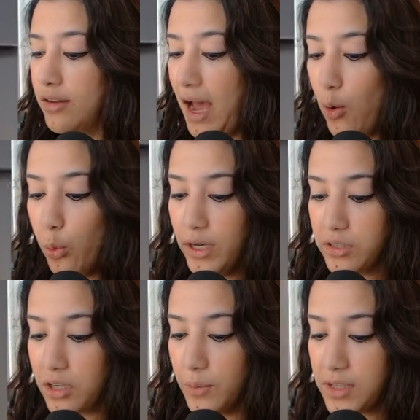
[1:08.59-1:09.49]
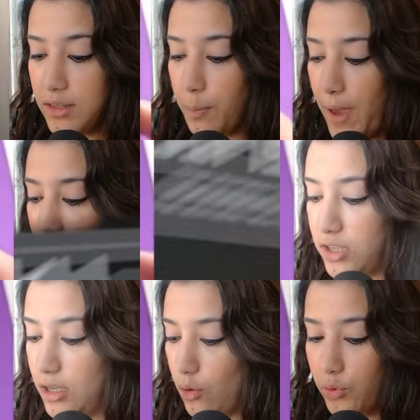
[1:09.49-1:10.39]
Now, what else comes in the
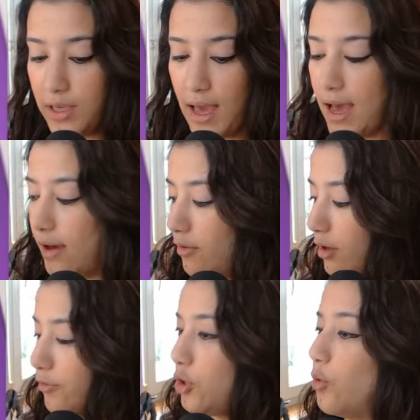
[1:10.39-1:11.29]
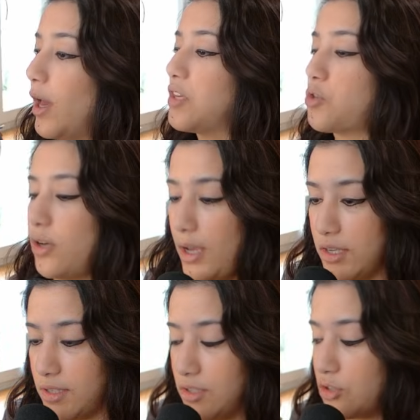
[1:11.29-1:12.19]
packaging? We have a few extra
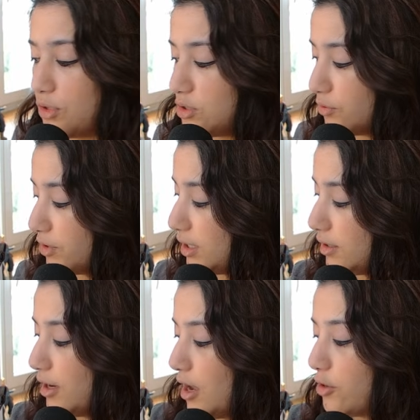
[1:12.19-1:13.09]
accessories over here.